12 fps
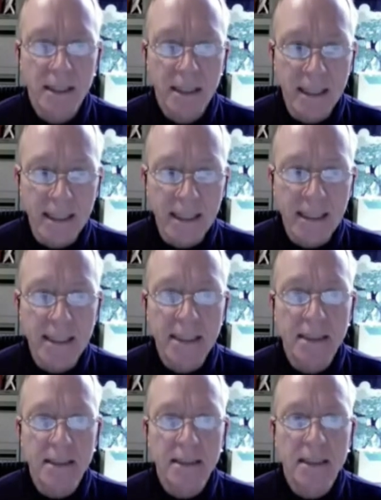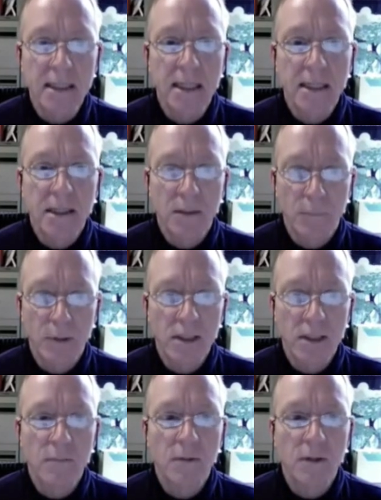It is the principle.